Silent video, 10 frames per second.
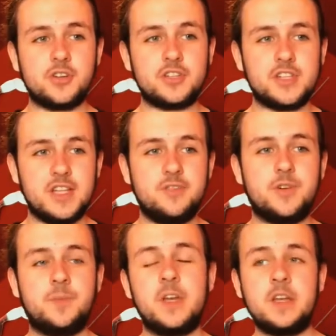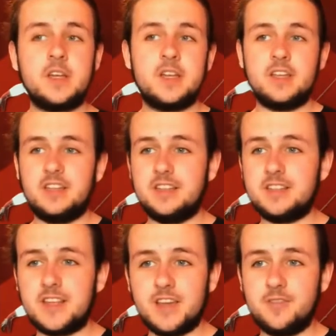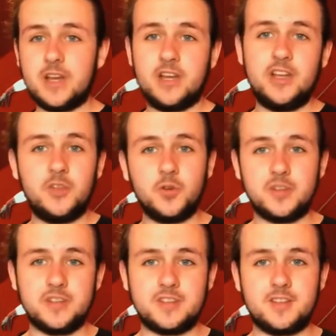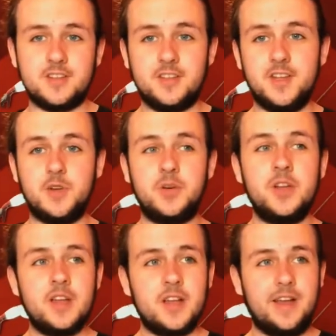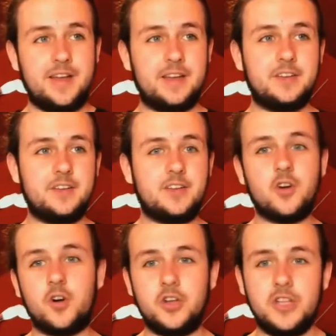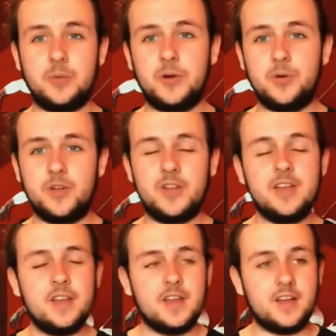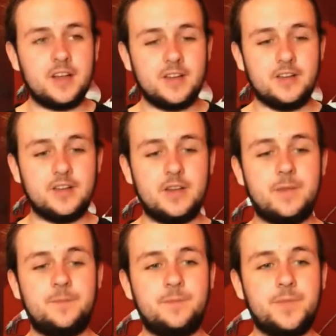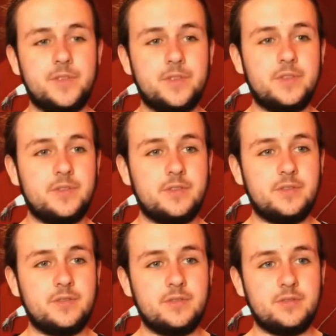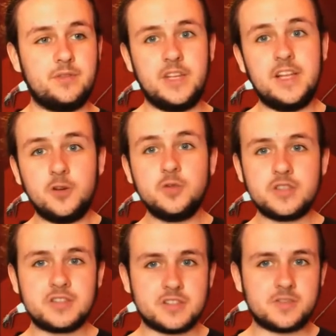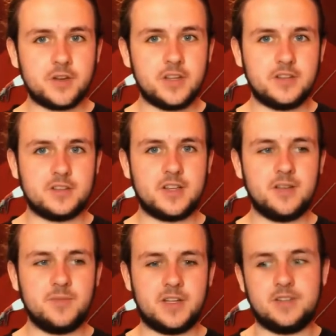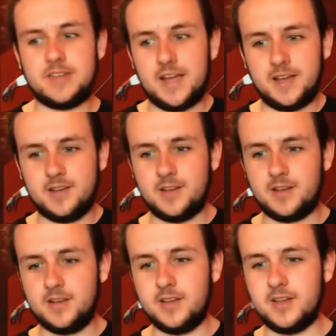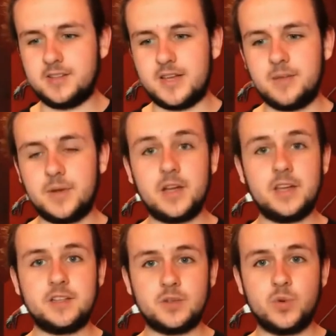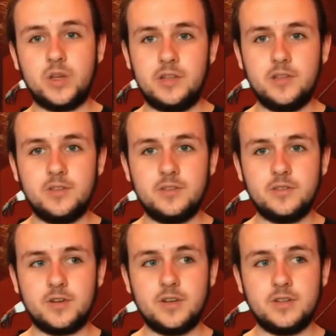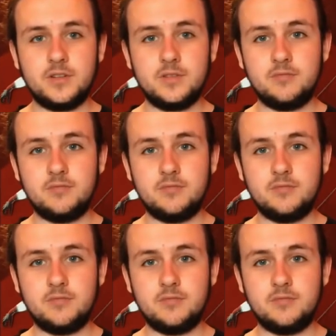I gotta save them. He's getting very egotistical now and cocky about it. And he loses this fight to Sandman, technically. Like, Sandman gets away, right?